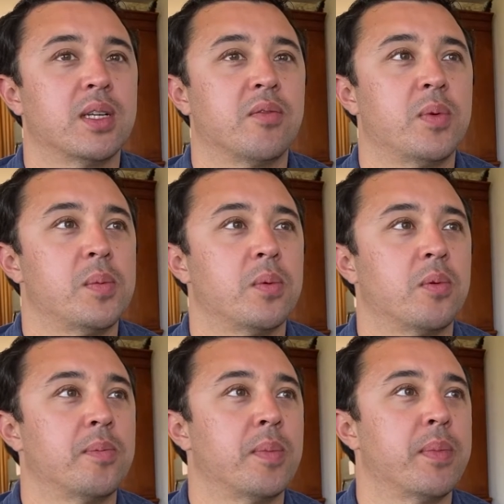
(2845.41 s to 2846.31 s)
and if
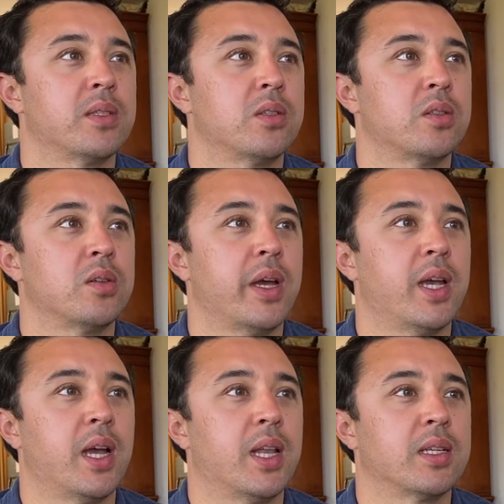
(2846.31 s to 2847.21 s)
people message you,
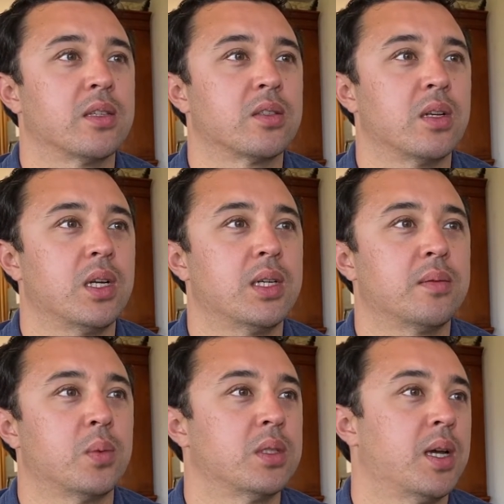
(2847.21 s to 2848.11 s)
hey, I like this a
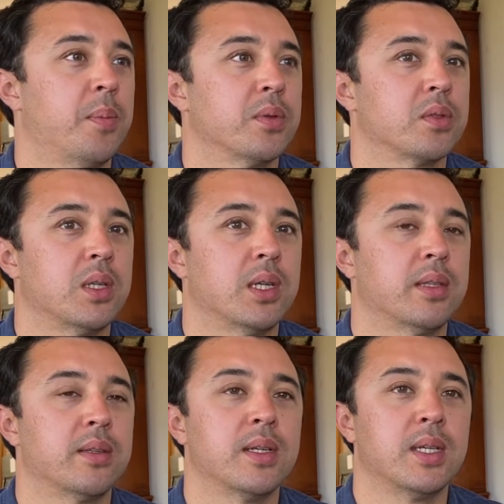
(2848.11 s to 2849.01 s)
lot, which happens a lot.